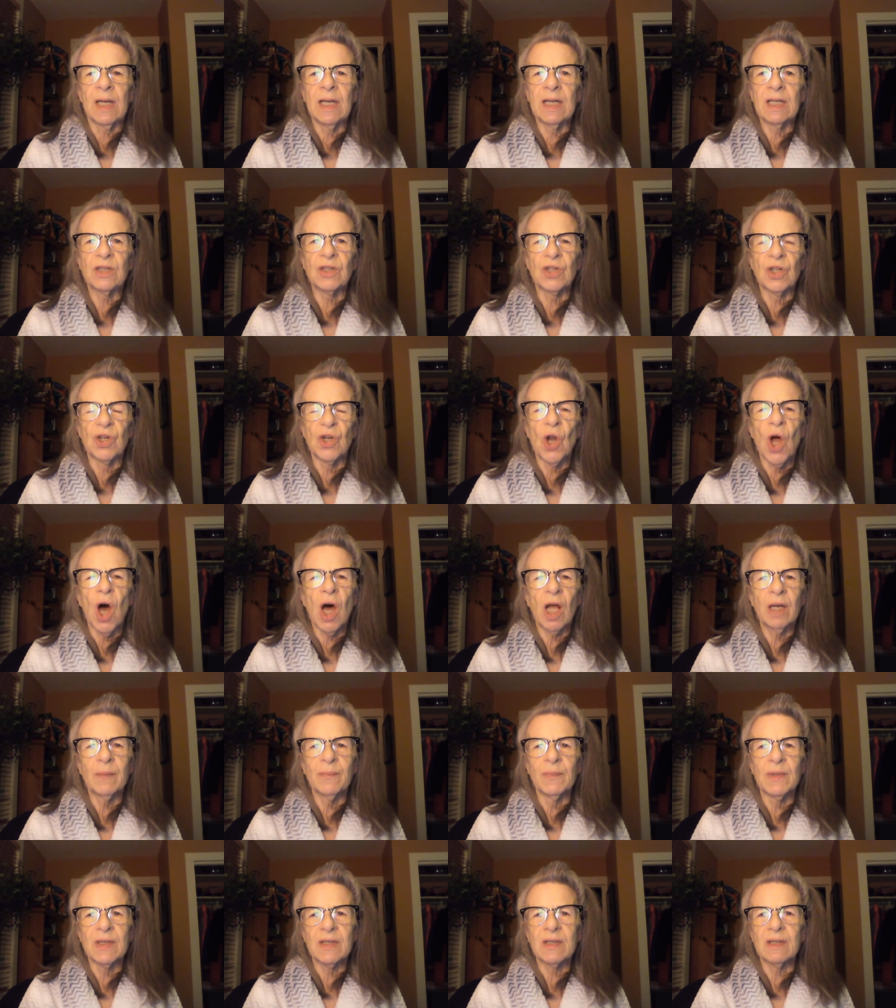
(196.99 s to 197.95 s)
It's
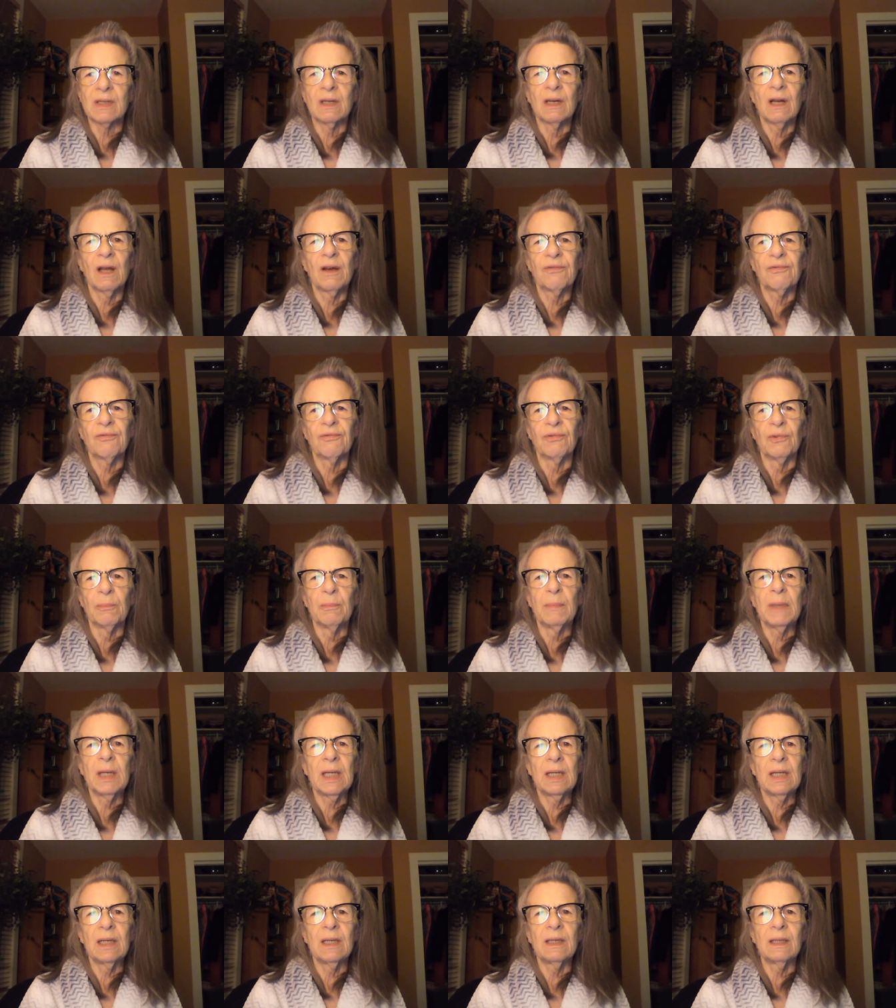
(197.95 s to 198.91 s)
anonymous enough for
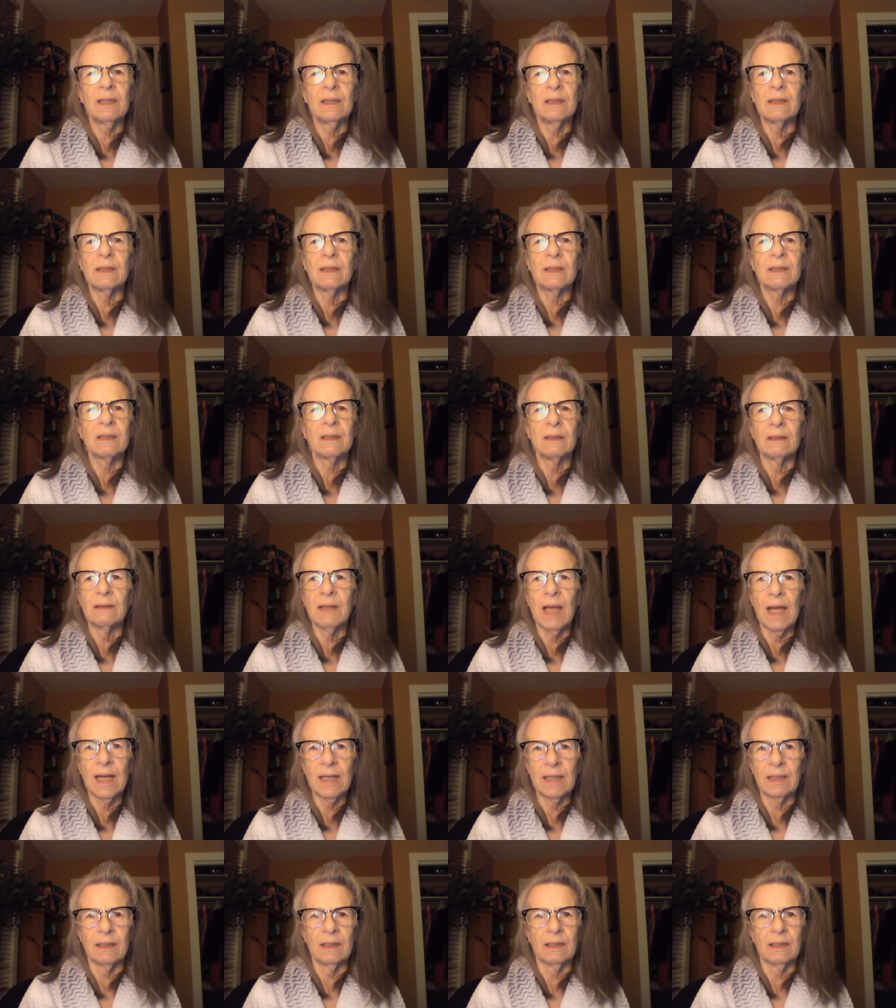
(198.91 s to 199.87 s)
me to
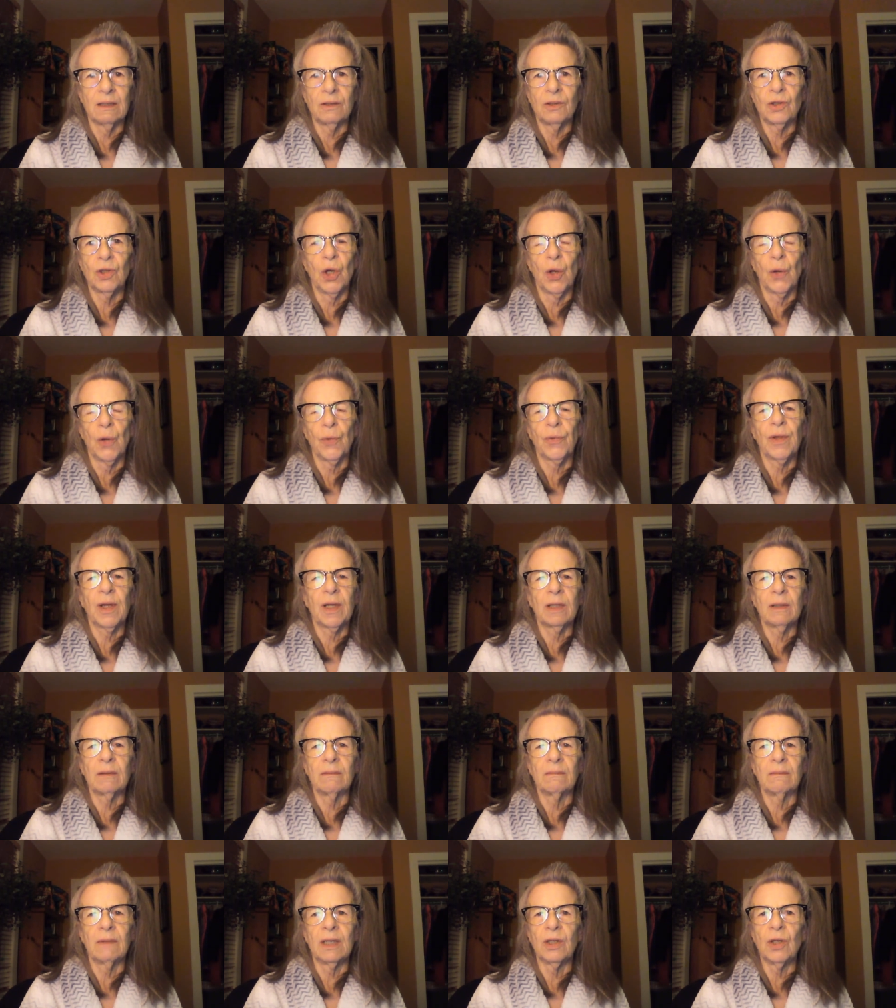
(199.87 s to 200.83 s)
like it. You know,
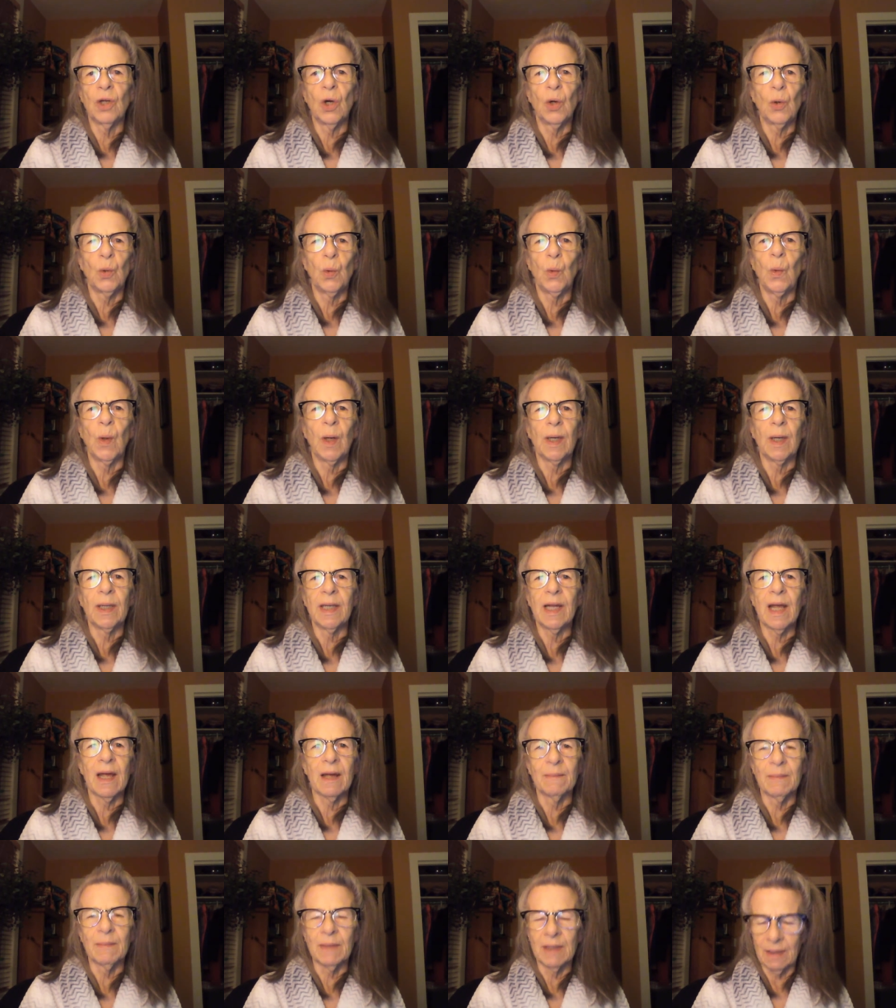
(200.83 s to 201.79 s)
they they know who I
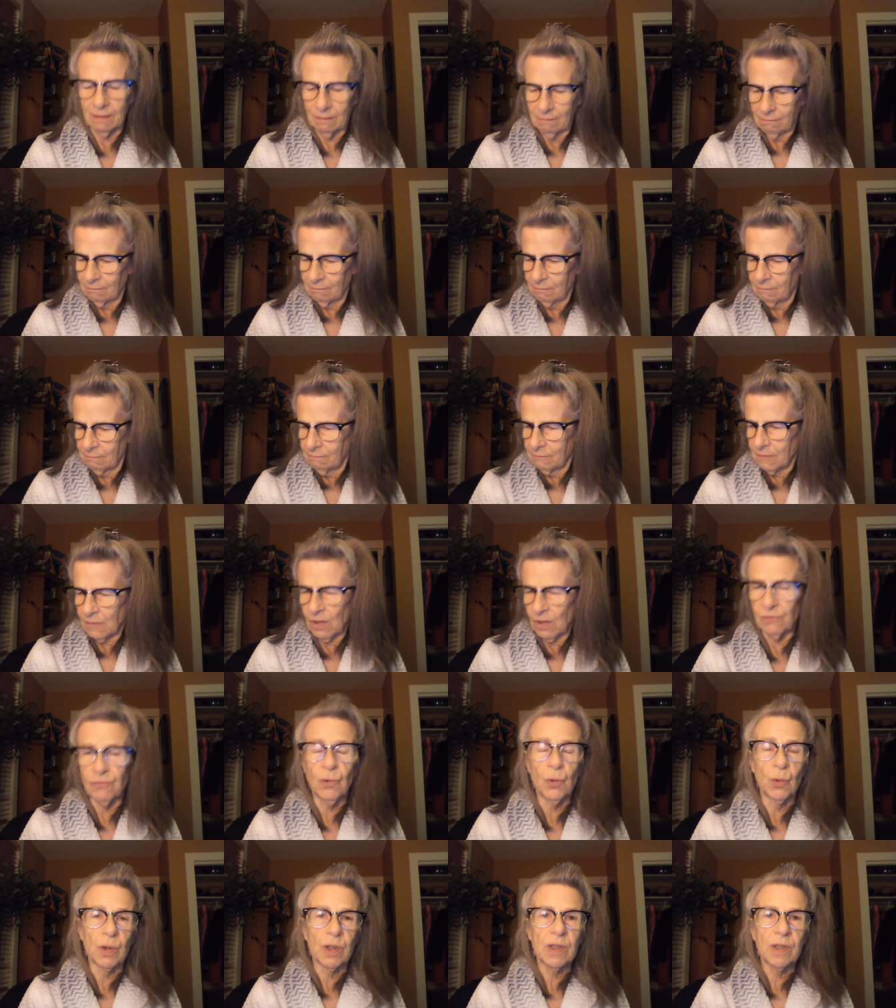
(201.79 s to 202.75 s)
am, and
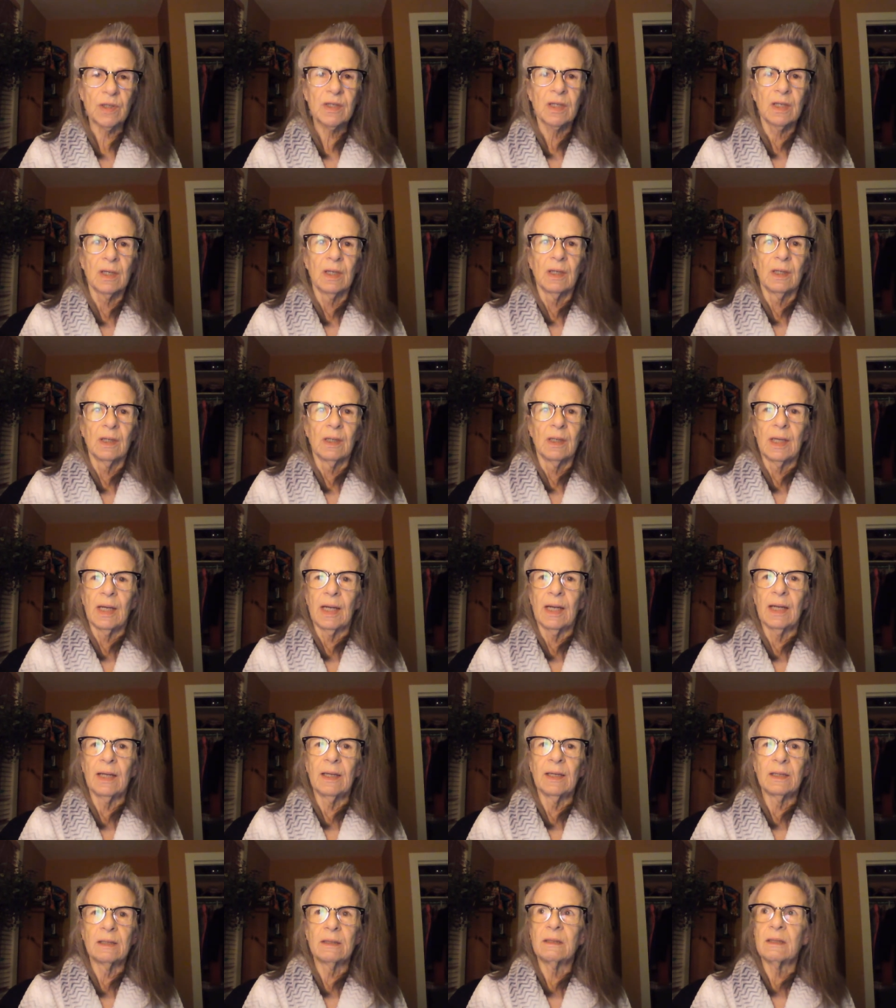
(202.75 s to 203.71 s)
of course.
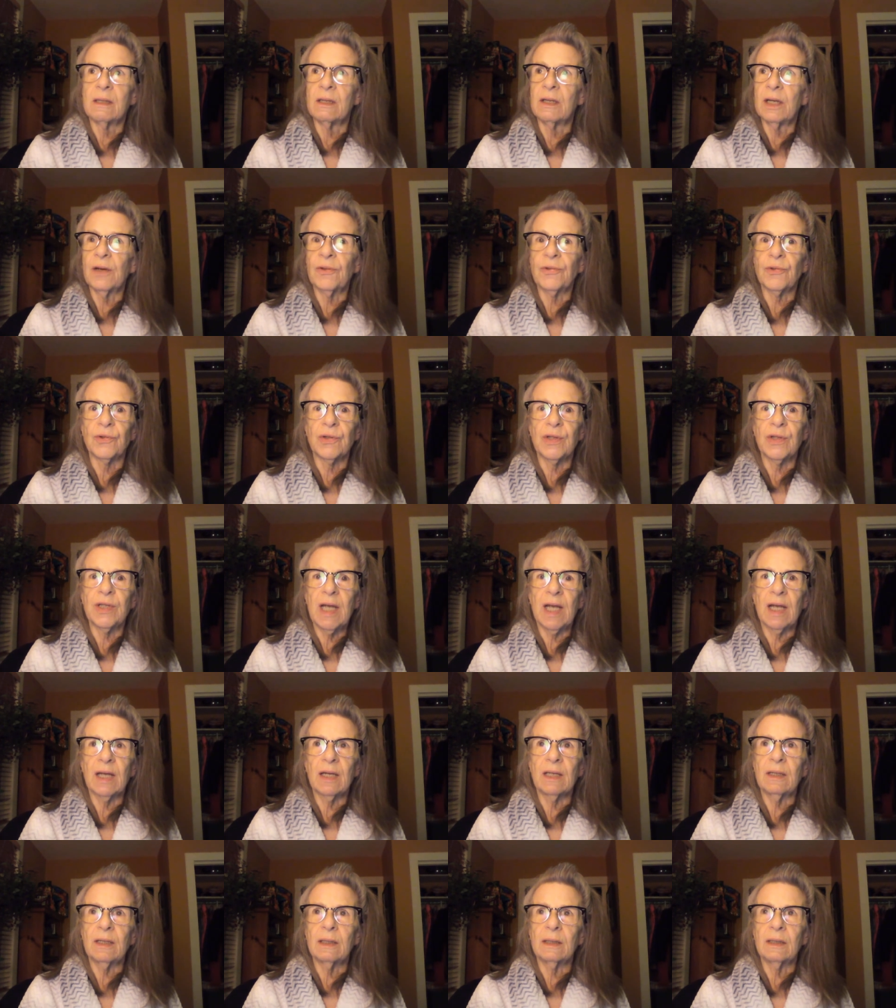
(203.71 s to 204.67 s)
And the other
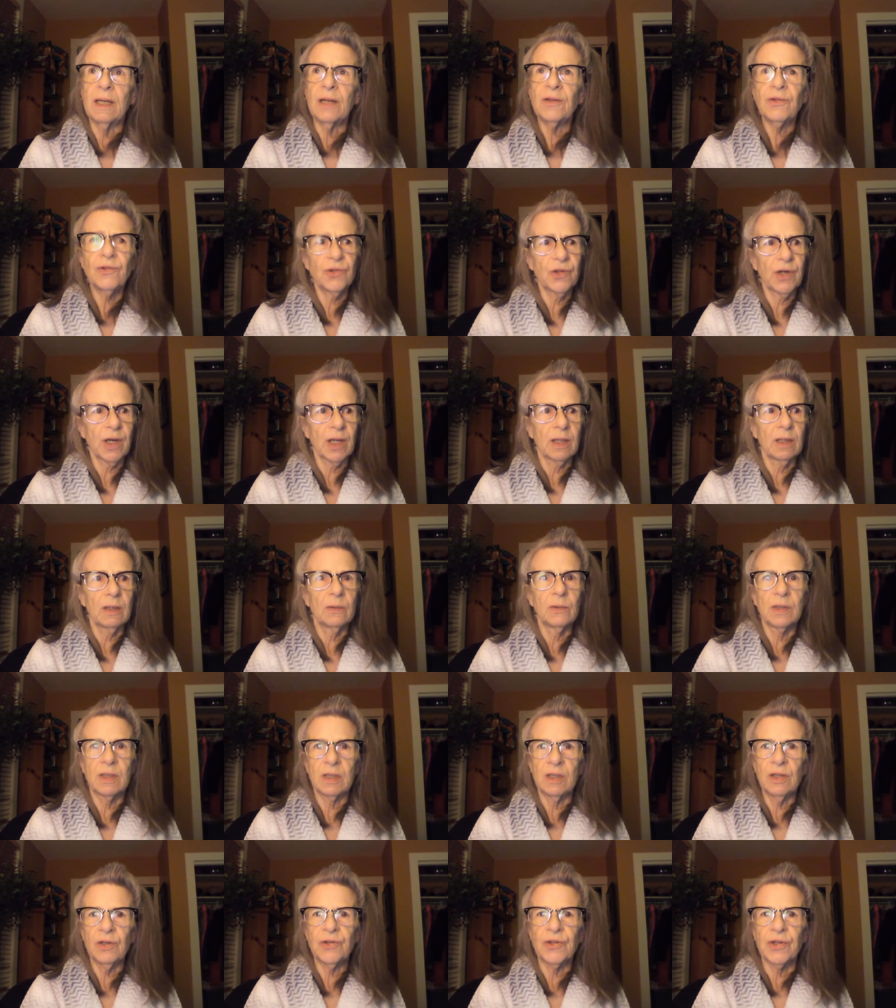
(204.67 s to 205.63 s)
day, yesterday, it
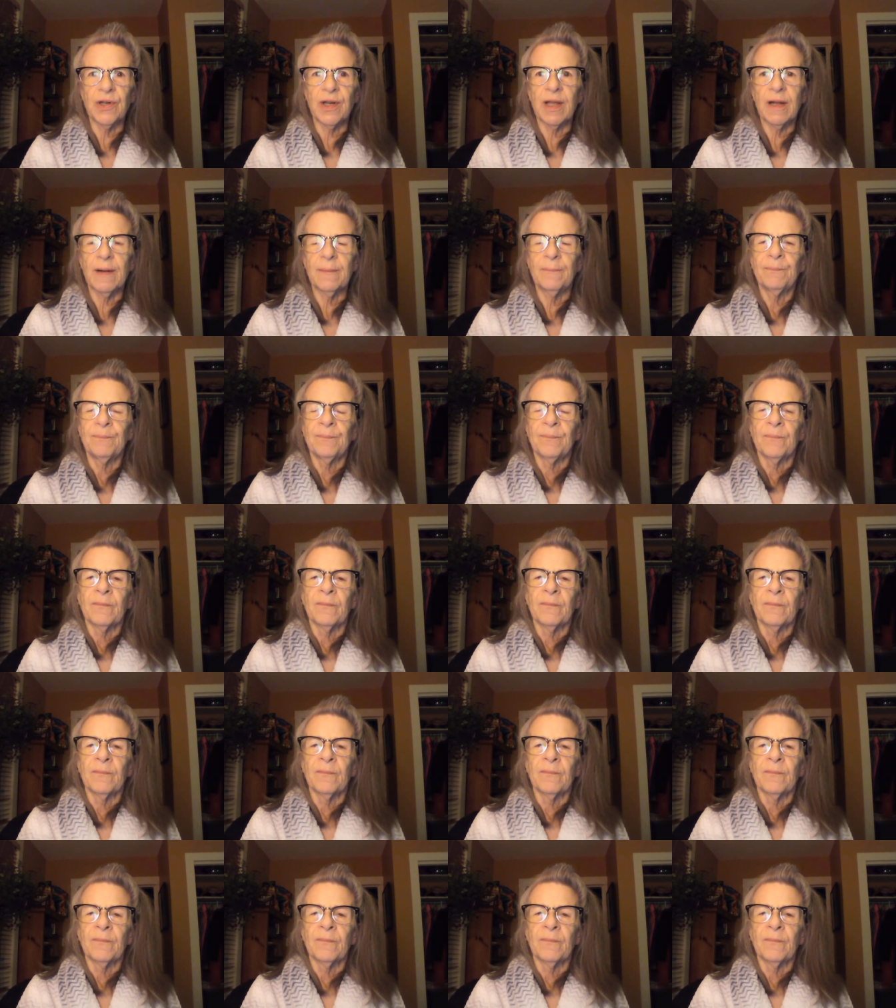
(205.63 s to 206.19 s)
was yesterday.